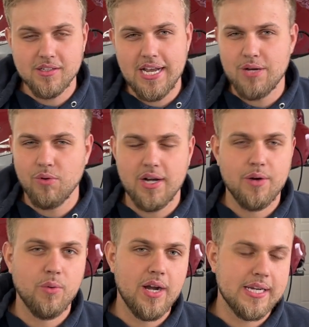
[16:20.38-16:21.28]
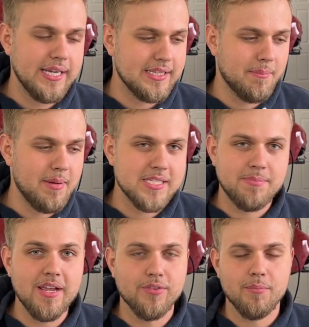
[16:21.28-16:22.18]
Anywhere where I can get the best
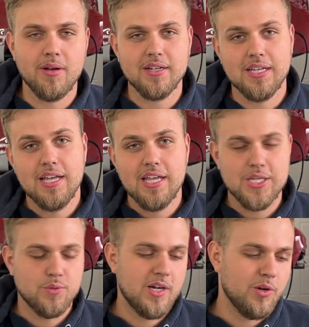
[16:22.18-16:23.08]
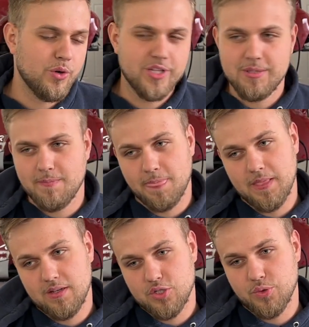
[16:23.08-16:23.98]
bang for buck is where I order them.
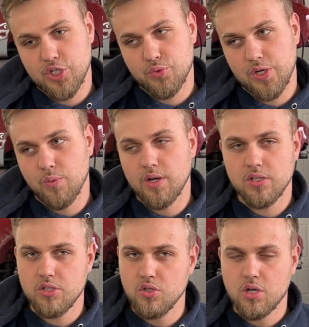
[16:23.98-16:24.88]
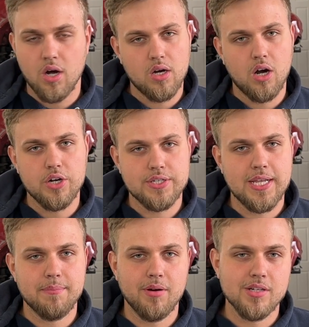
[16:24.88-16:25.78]
2021, new car, hard to
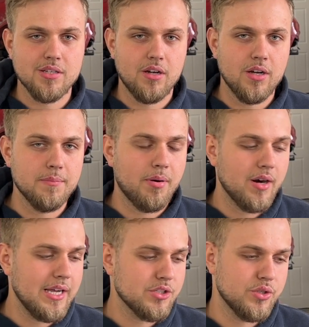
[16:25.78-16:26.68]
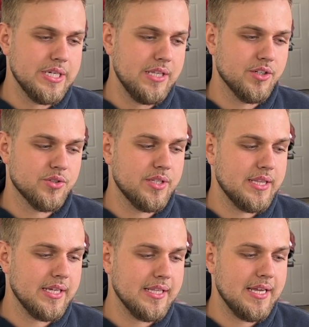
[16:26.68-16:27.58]
get parts on part outs or dealers or
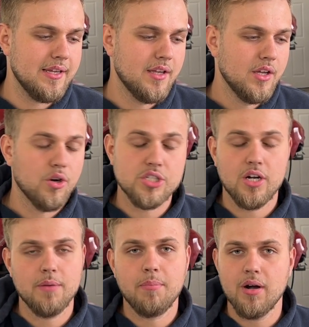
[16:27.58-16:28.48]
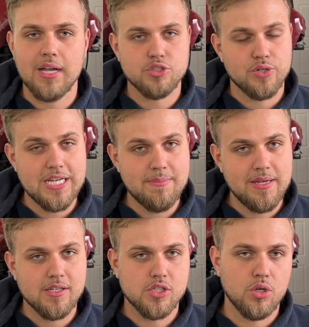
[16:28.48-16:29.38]
anything like that. Or sorry, part outs or
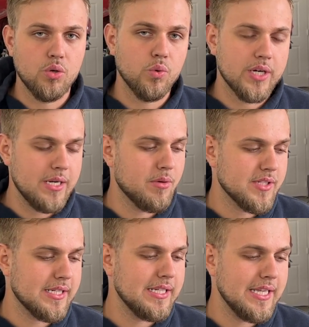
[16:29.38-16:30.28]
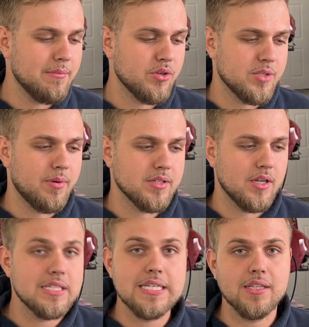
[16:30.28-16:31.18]
eBay, so we're gonna most likely get most of the parts
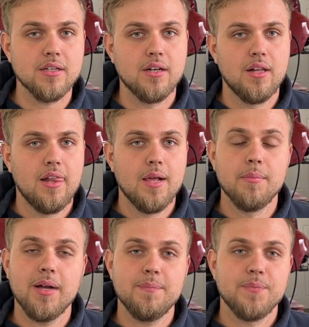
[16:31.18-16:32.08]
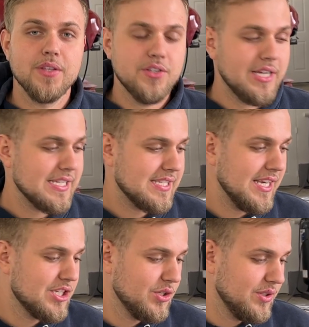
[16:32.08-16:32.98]
on dealer. But you guys stay
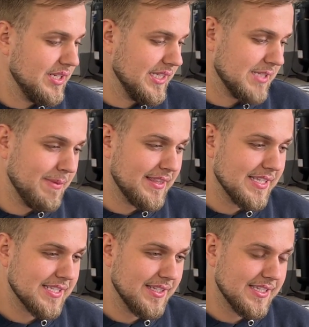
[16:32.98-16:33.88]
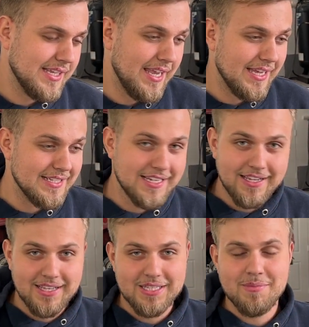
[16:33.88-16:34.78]
tuned, let's make this list, and
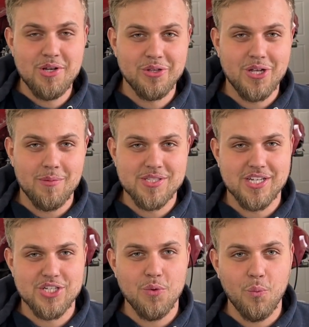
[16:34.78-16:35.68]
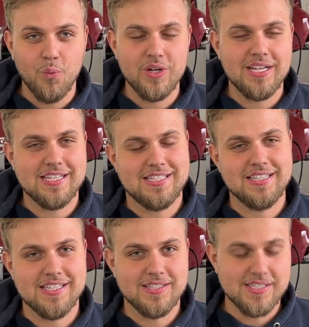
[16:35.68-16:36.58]
let me know in the comment section, what do you guys think
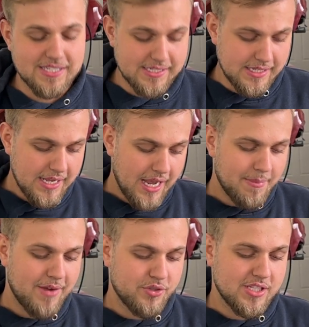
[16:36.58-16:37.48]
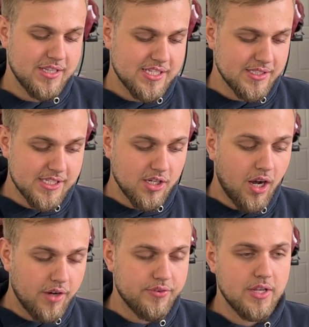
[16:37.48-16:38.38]
this list is? I'm gonna have to send this list
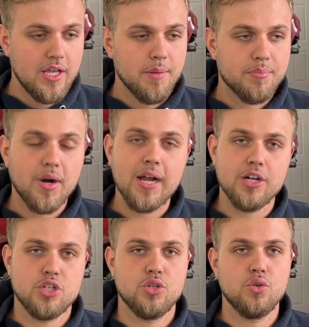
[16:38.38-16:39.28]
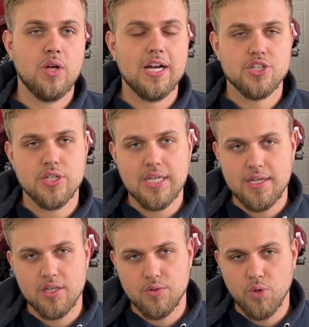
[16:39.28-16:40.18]
off prior to actually
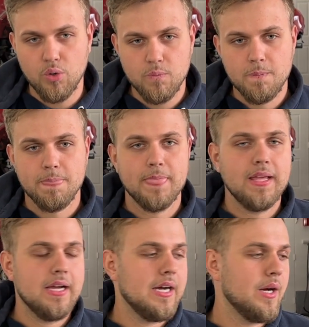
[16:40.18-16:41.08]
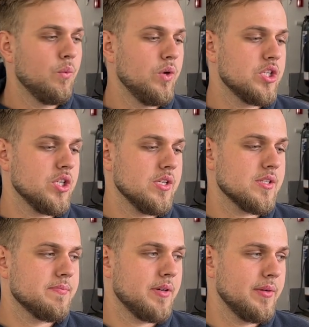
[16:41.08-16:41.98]
getting the quote, which
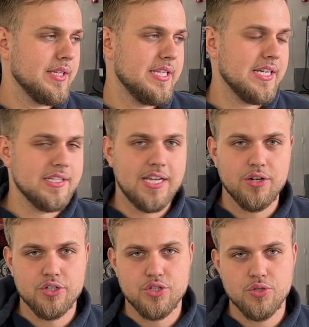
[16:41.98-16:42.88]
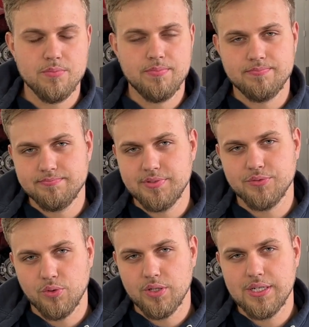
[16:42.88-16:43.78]
is probably gonna take a day or two
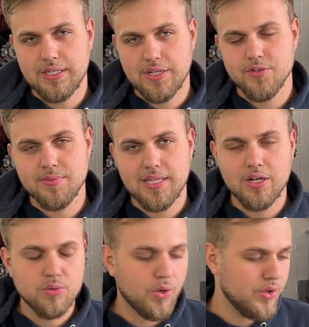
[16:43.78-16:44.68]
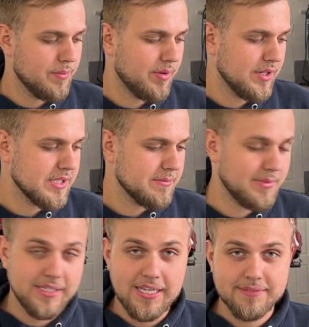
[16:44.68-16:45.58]
before he gives me that quote on the parts.
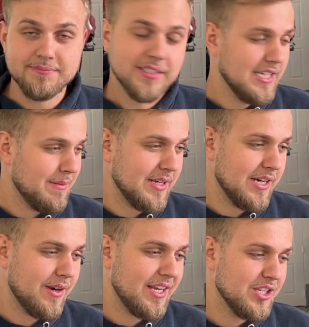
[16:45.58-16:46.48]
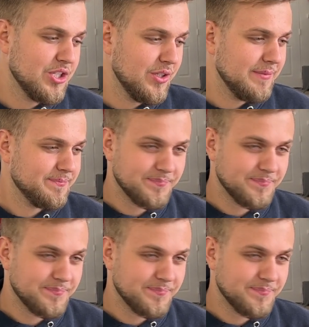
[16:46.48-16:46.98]
But yeah, I'm gonna get right into it.